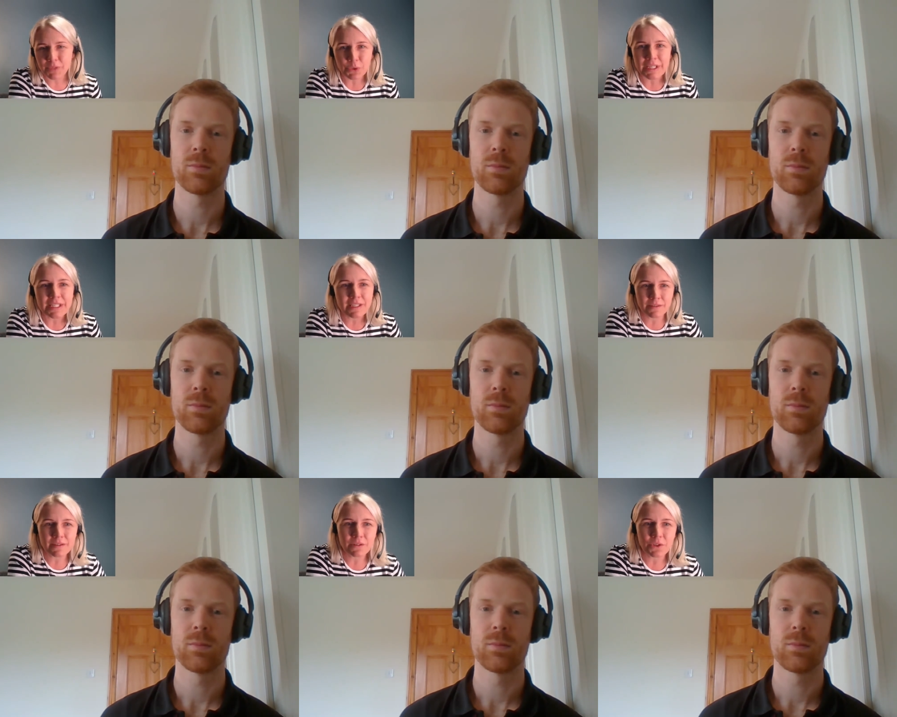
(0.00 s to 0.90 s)

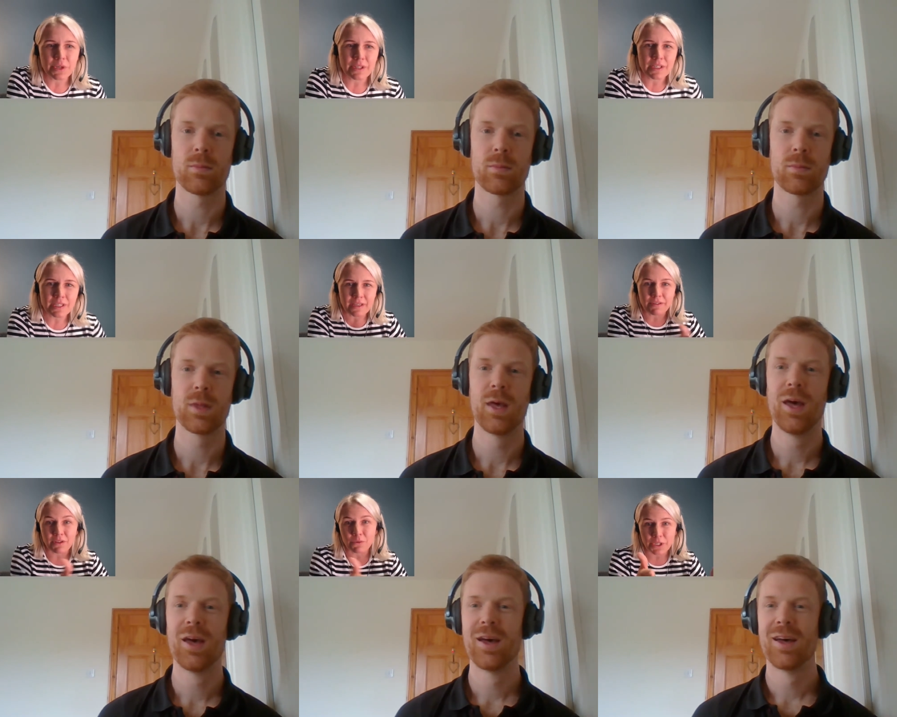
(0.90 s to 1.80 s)
Speaker 1: noticed during this
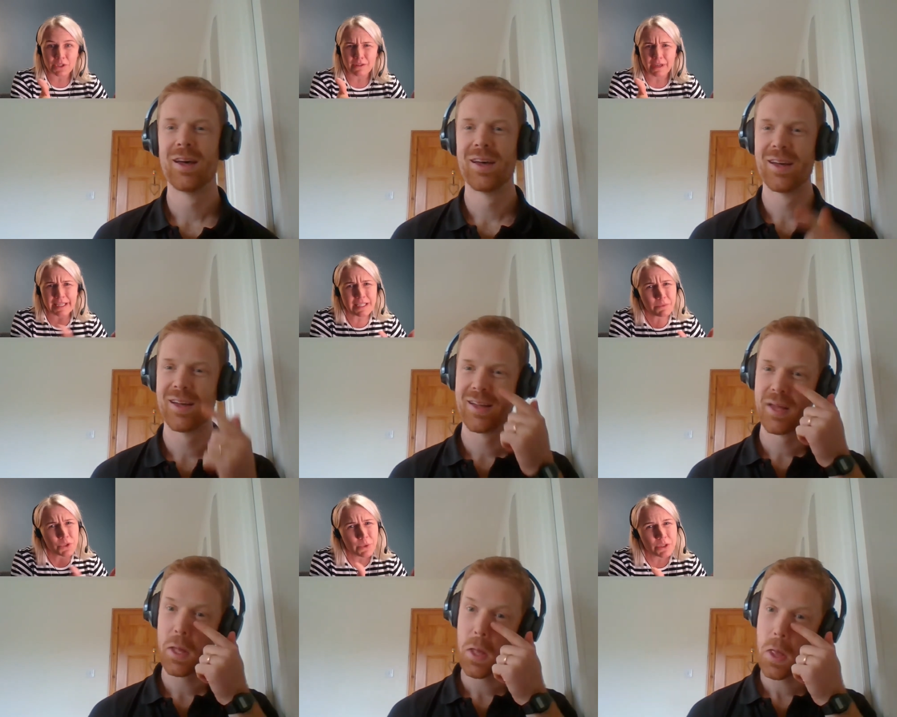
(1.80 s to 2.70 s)
even quite? I guess
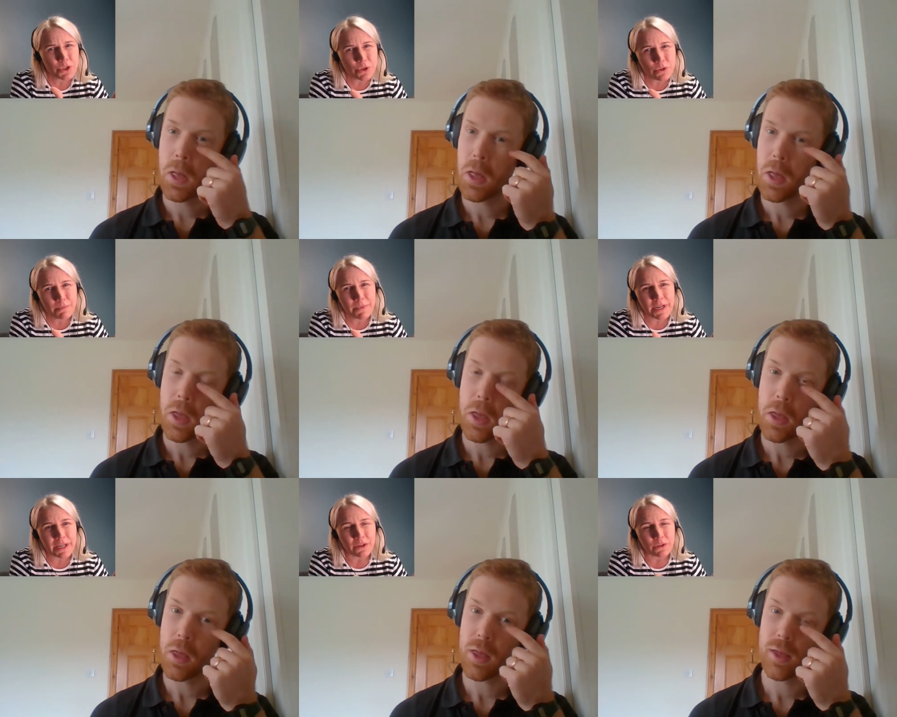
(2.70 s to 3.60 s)
it was quite a short
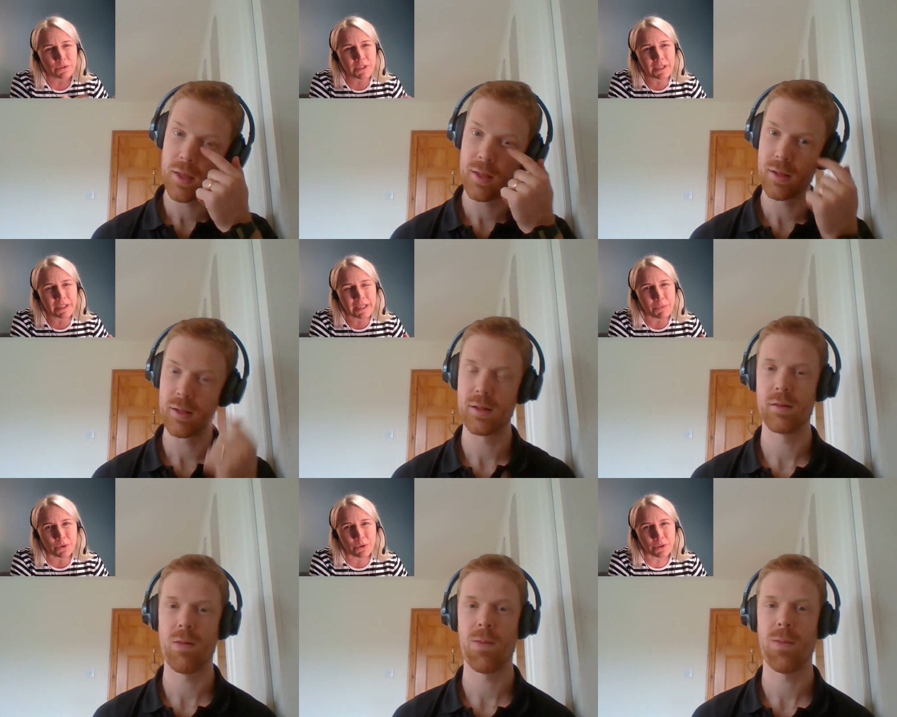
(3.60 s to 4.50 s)
period of
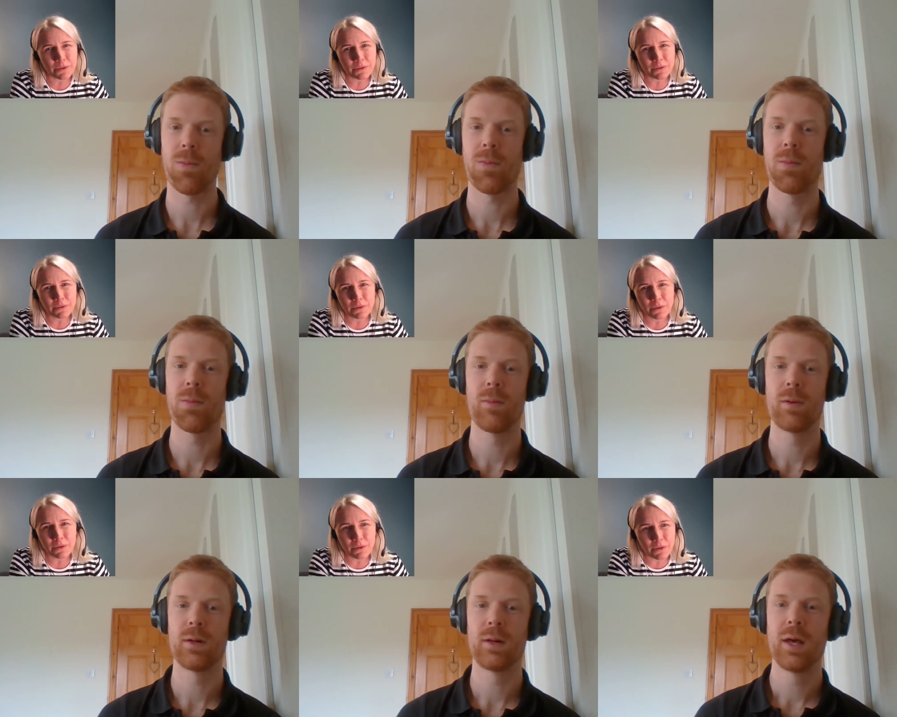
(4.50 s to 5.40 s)
time, or
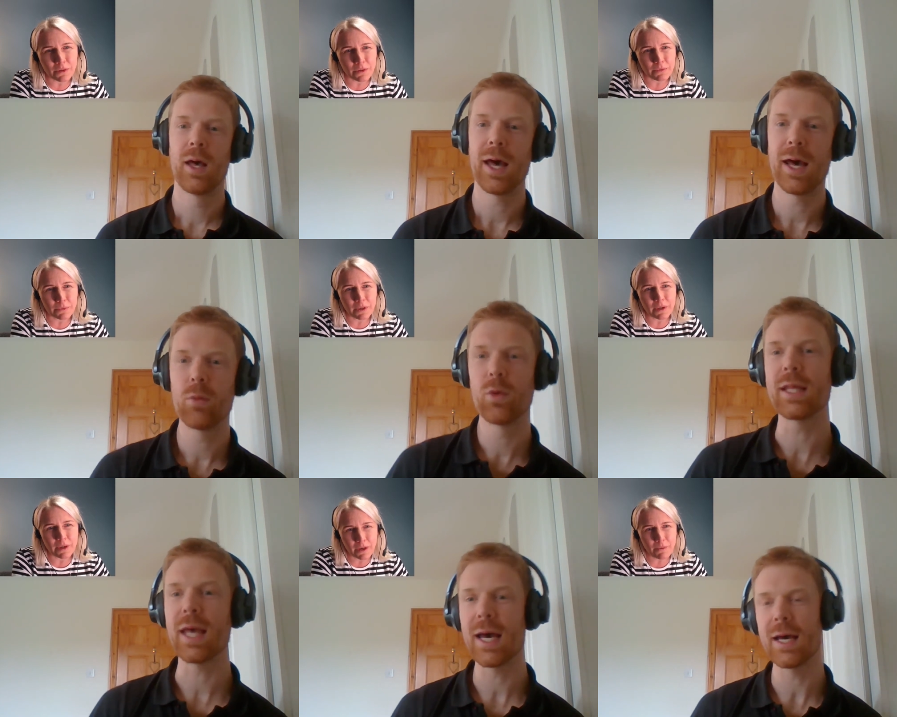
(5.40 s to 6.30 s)
or uh,
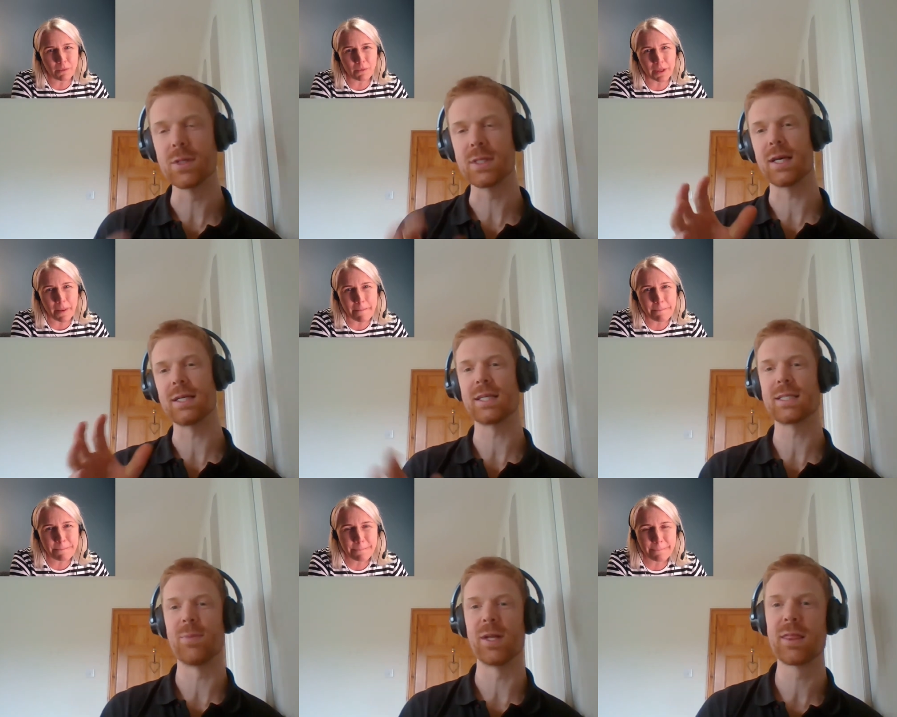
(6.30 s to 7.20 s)
Speaker 2: well, yeah, it was a
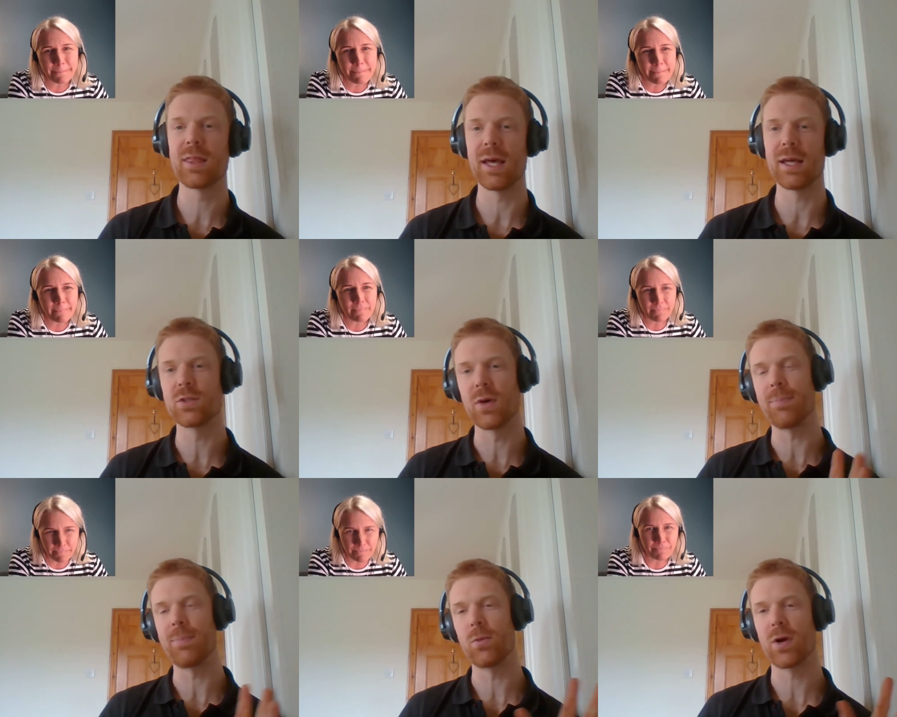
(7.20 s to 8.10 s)
six month. Uh, so
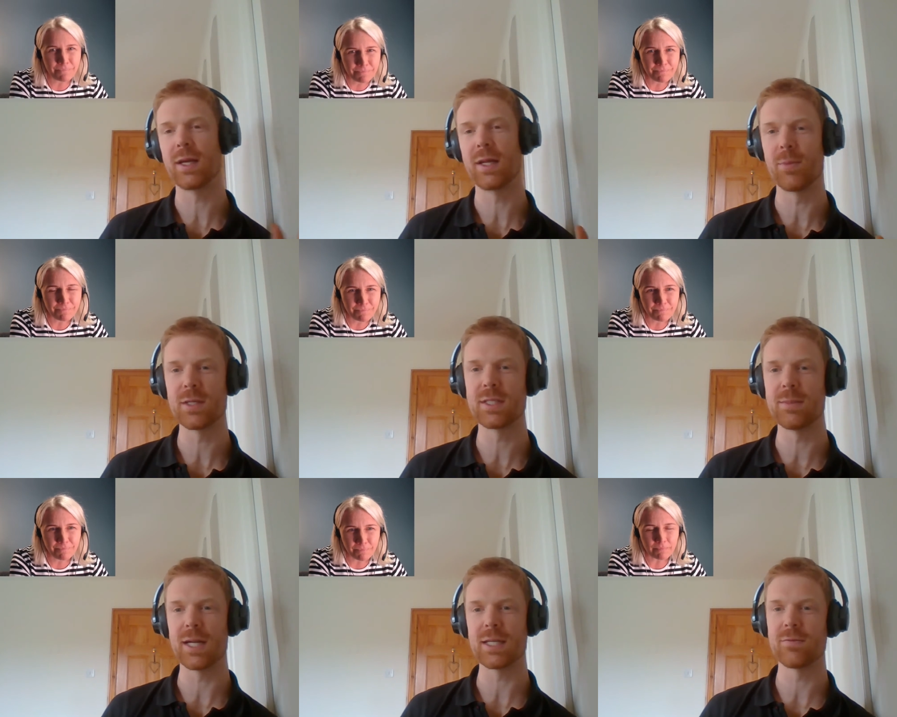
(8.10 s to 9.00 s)
I've been working in
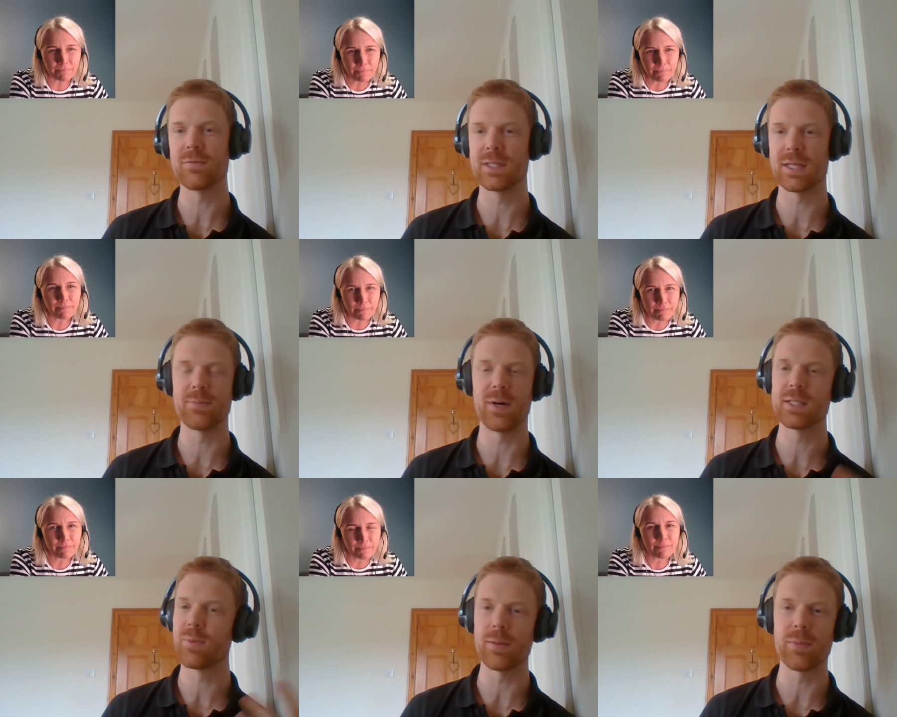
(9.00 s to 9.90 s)
emergency medicine for six
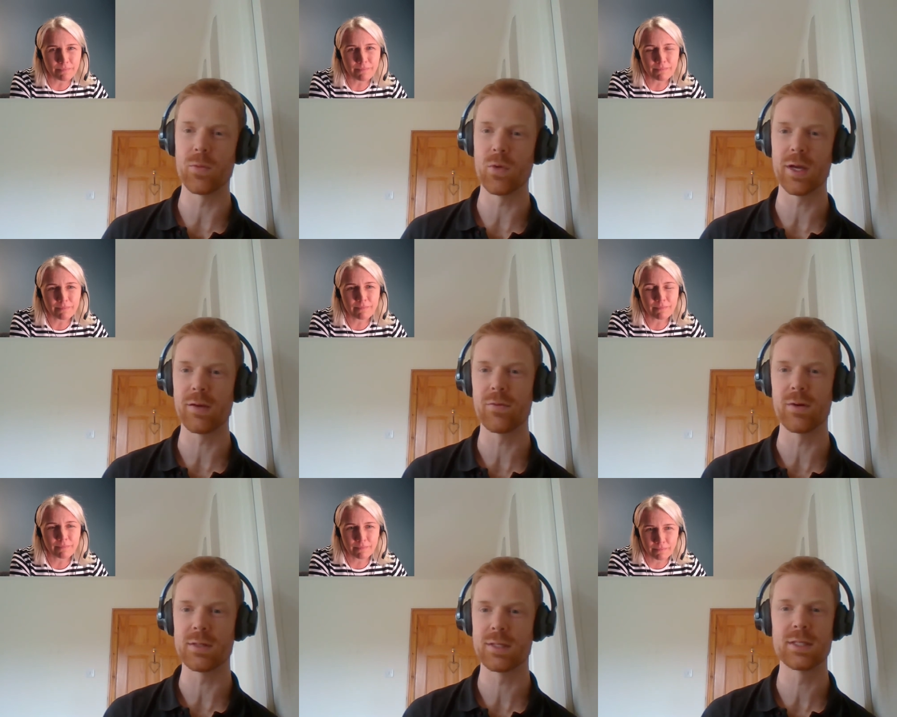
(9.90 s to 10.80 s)
months, but I've been working
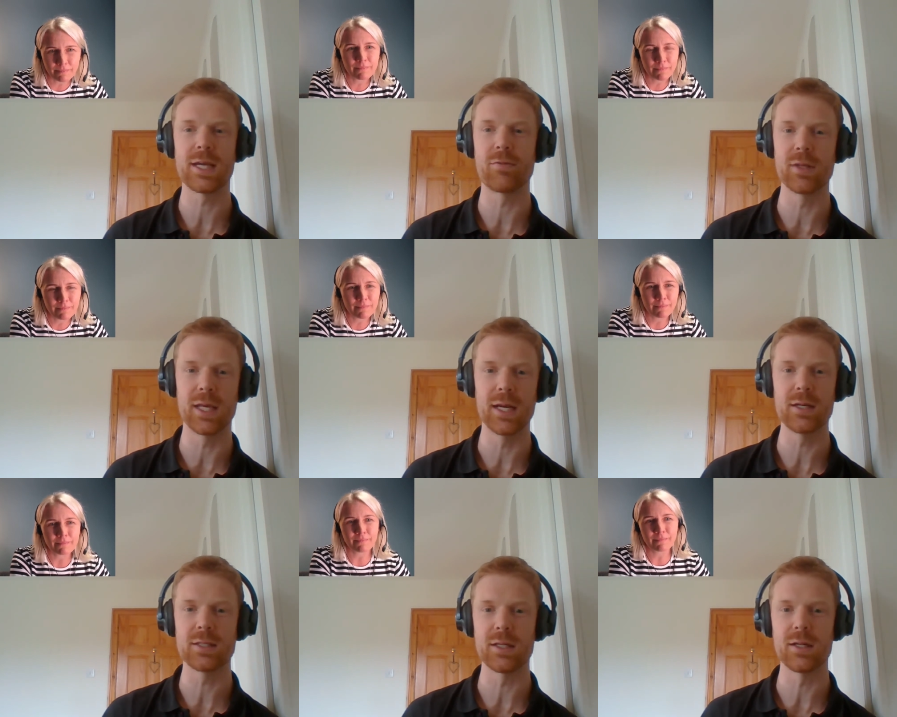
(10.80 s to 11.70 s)
for s- several
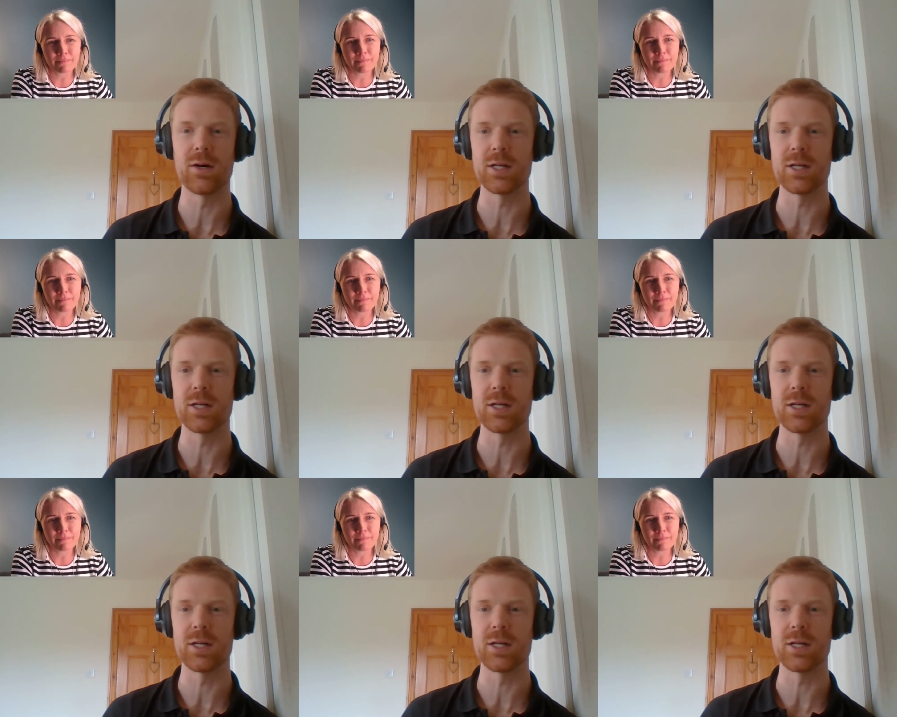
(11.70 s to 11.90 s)
years in